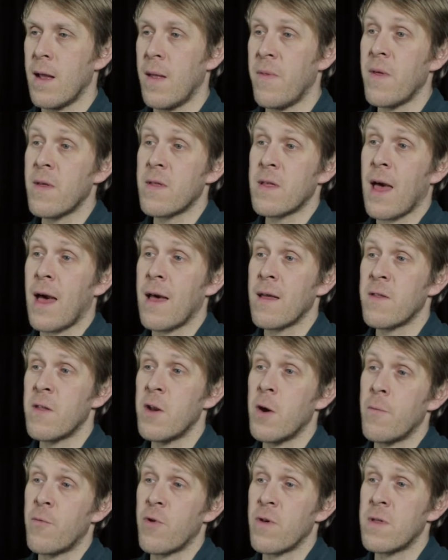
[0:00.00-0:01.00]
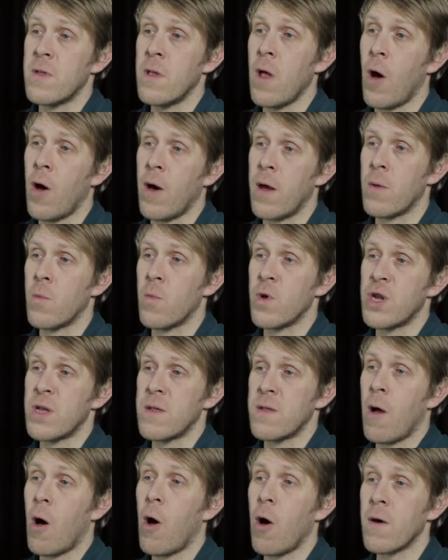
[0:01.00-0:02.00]
In this case the number is 9, which
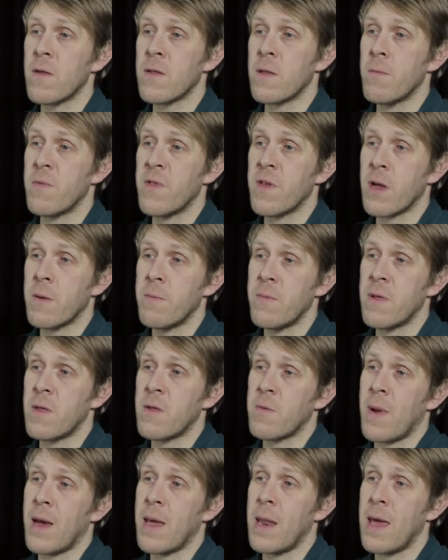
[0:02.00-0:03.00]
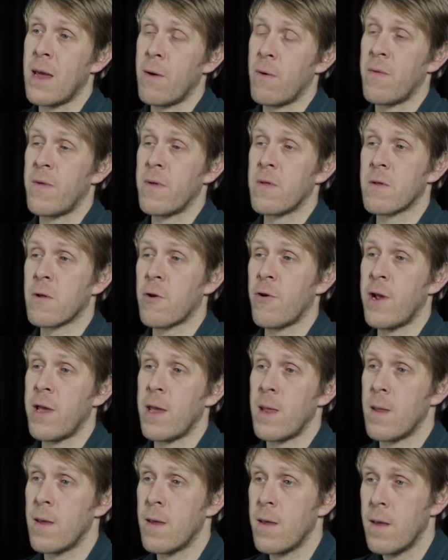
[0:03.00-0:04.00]
is the highest number that can be displayed here on this
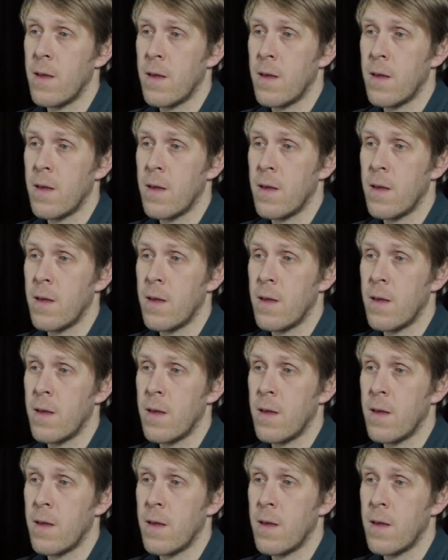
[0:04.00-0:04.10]
screen.